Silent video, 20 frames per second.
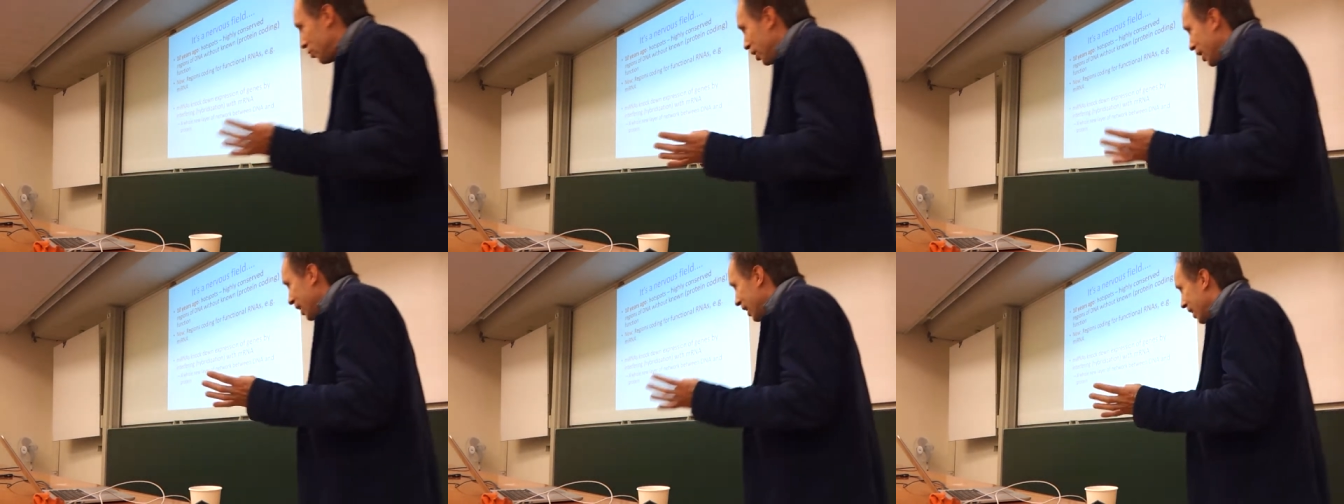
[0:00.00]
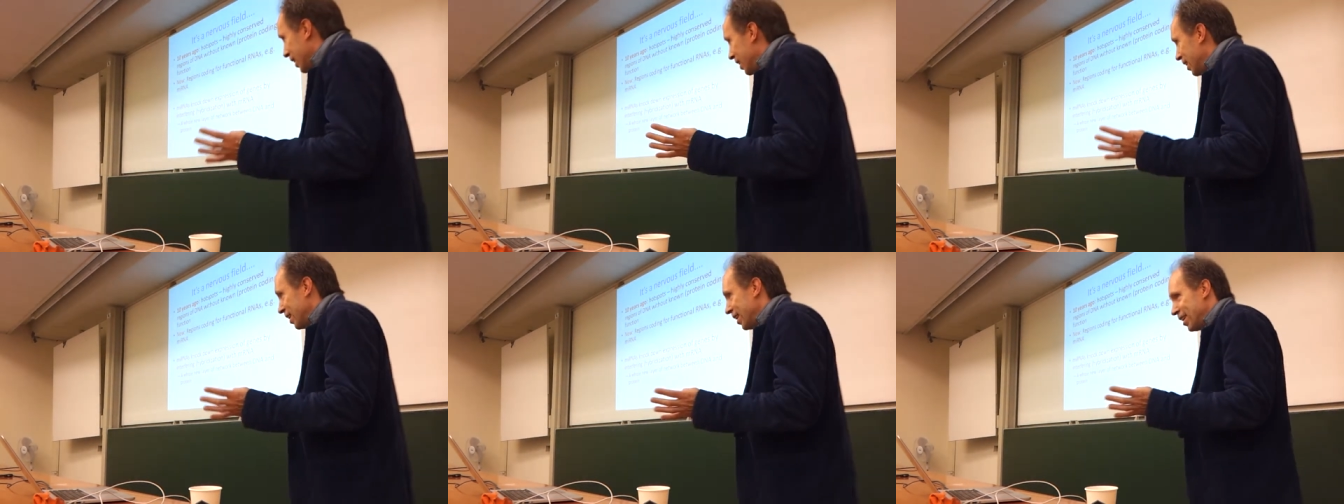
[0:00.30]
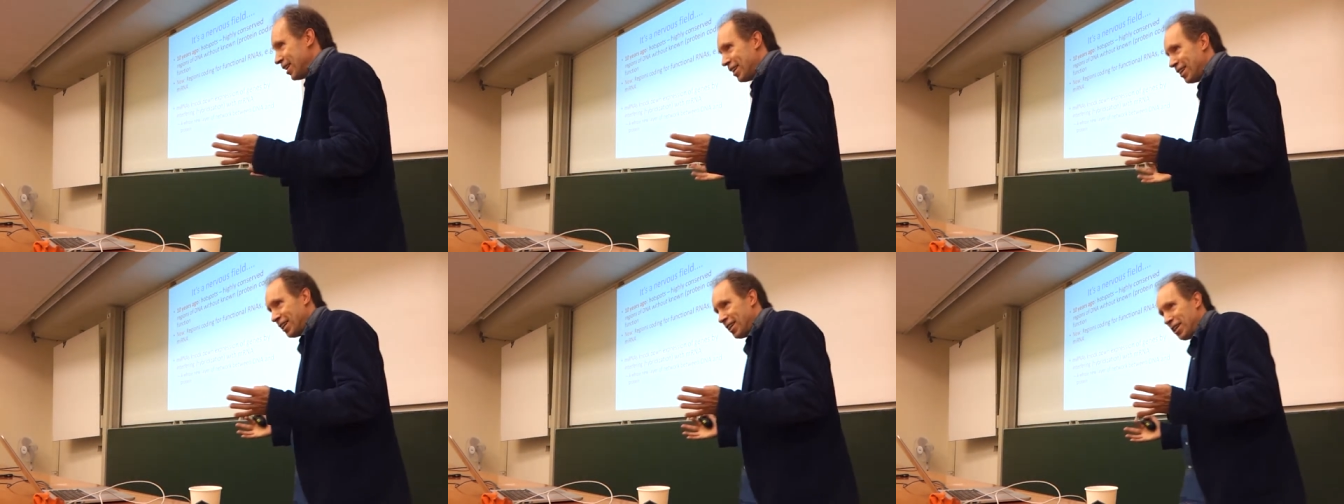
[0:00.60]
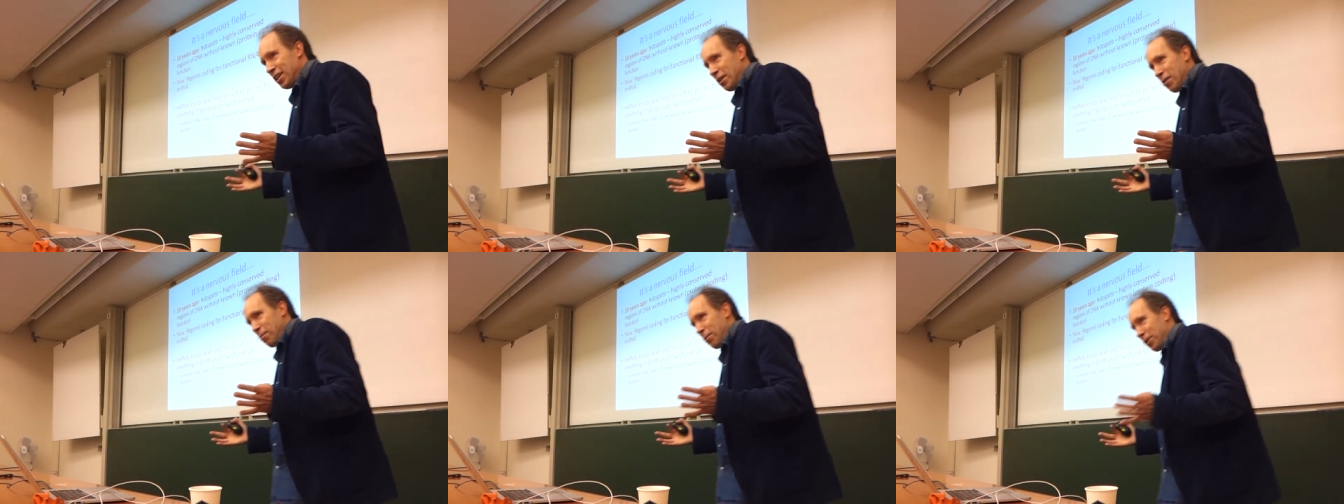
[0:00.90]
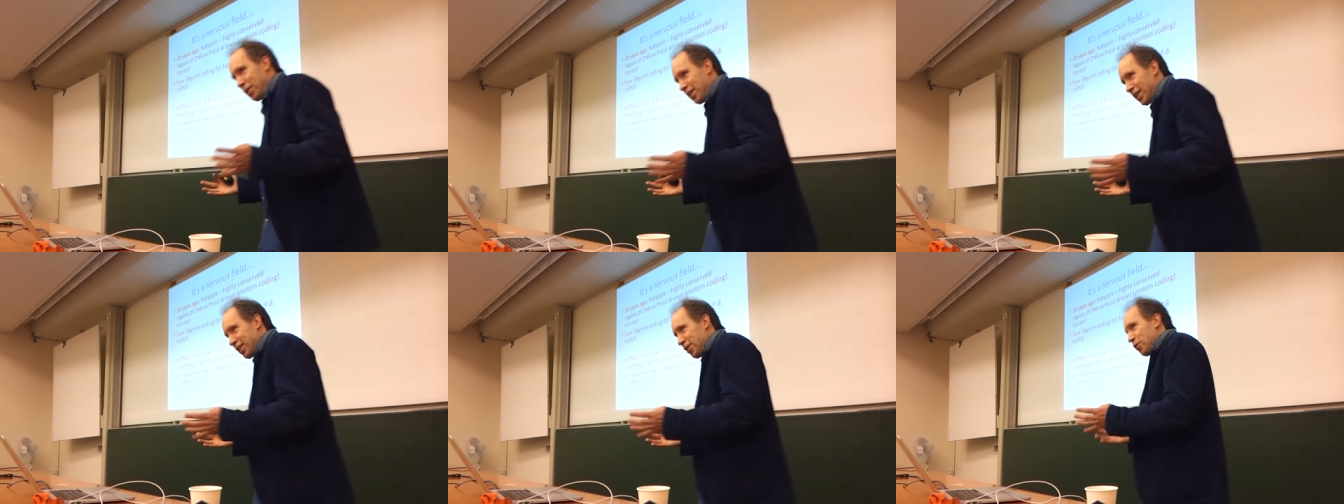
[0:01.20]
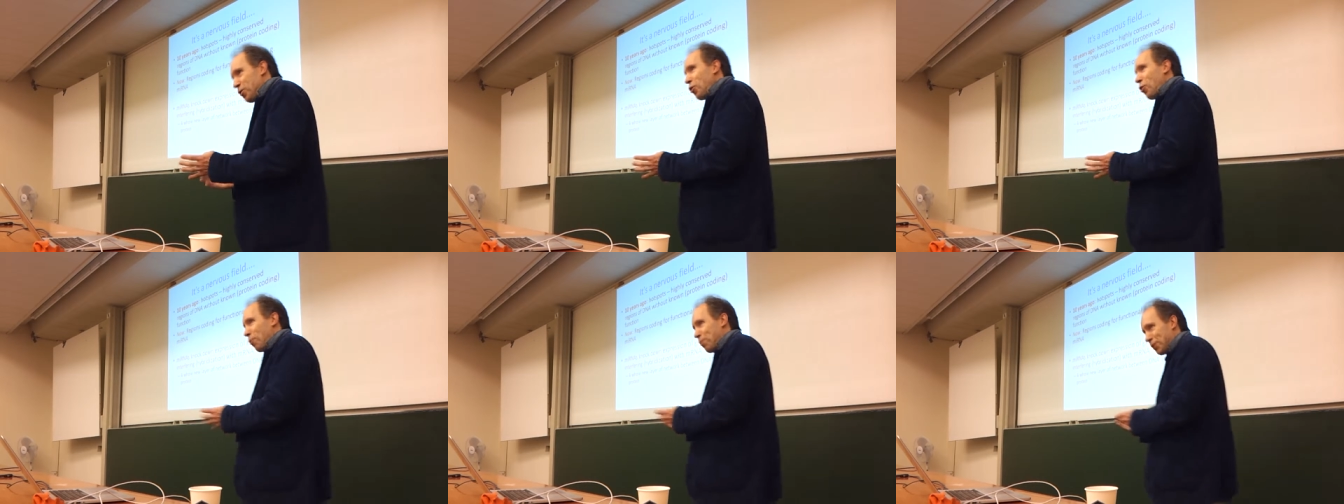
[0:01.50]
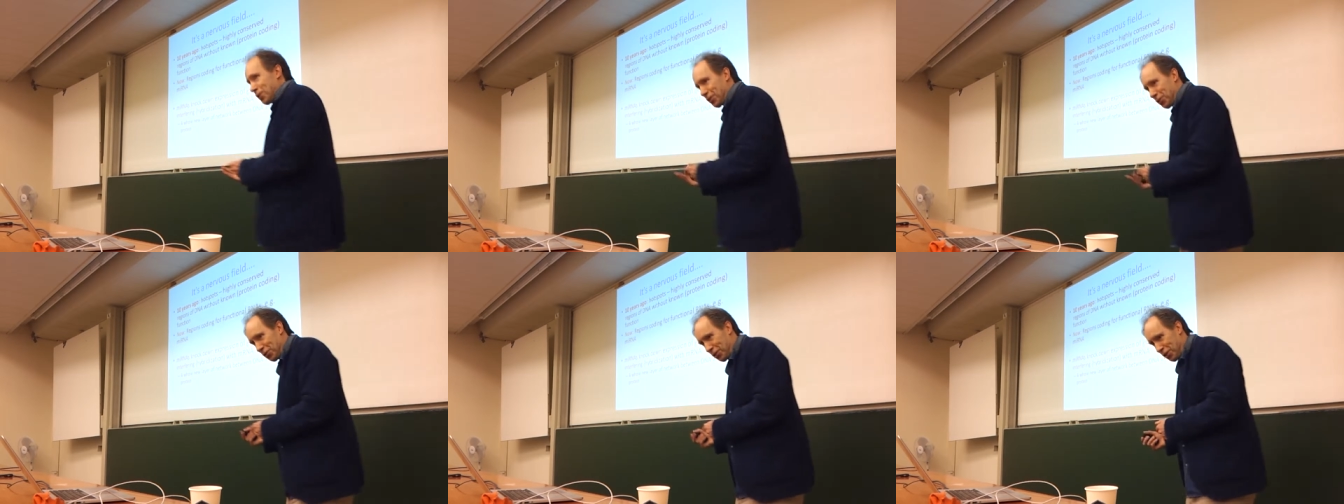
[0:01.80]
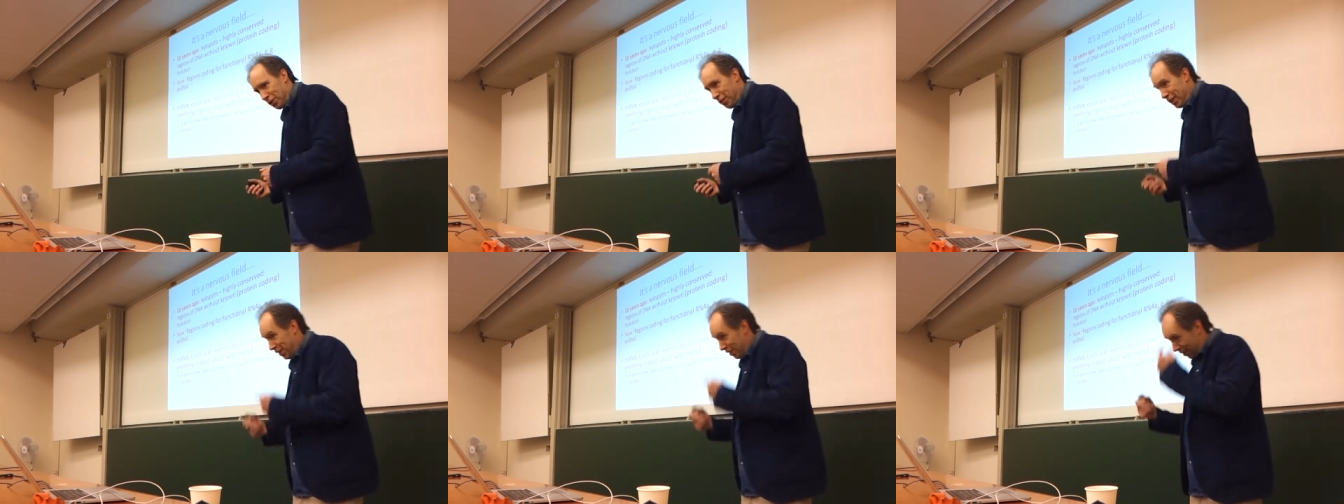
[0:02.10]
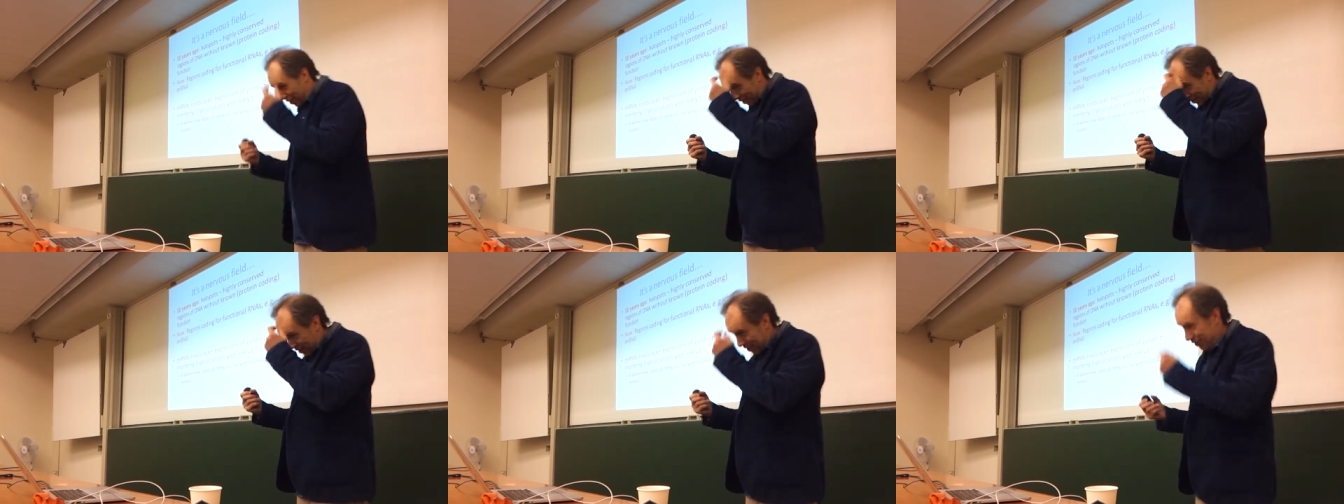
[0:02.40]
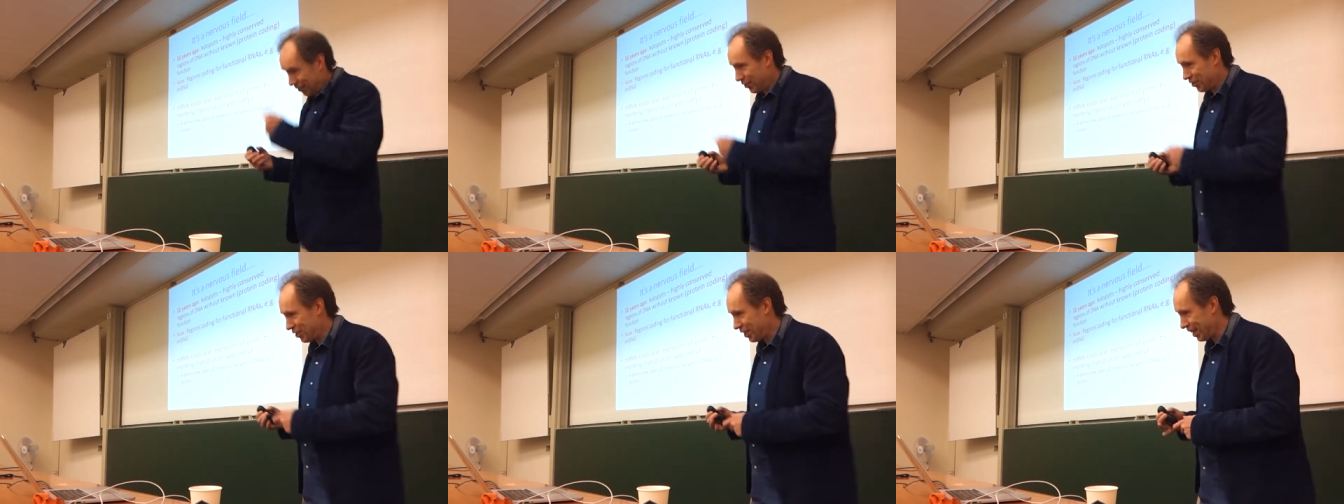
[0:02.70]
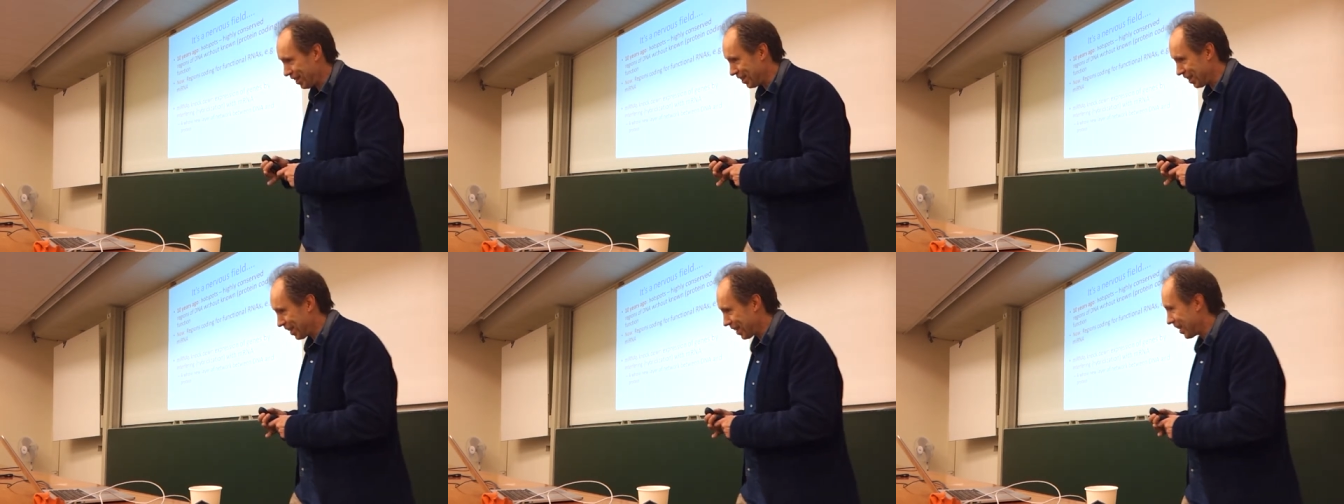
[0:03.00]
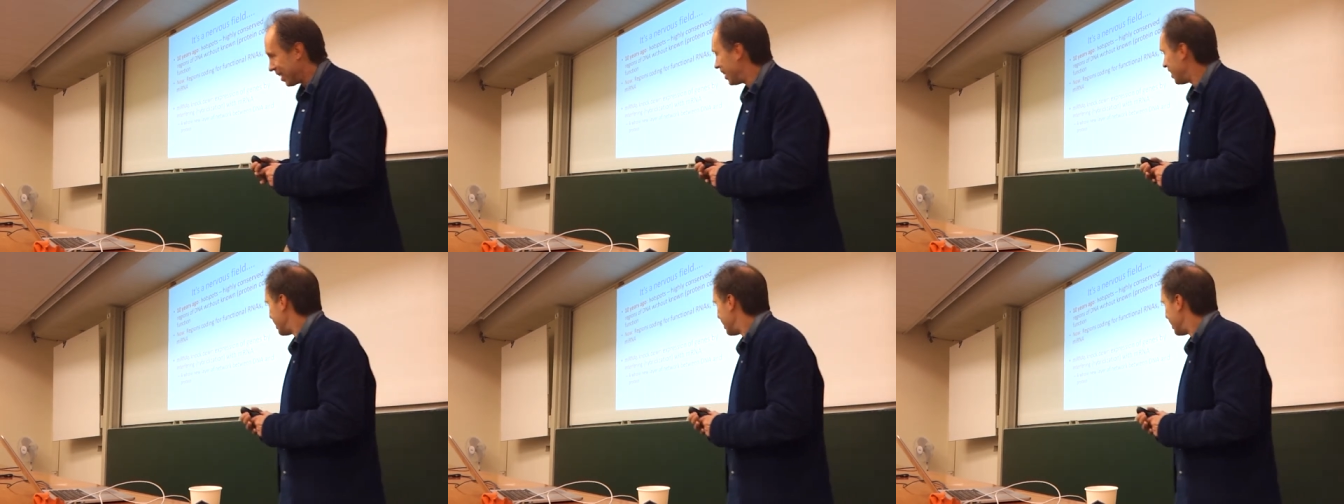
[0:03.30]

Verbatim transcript: thing, but it has enormous consequences. Understanding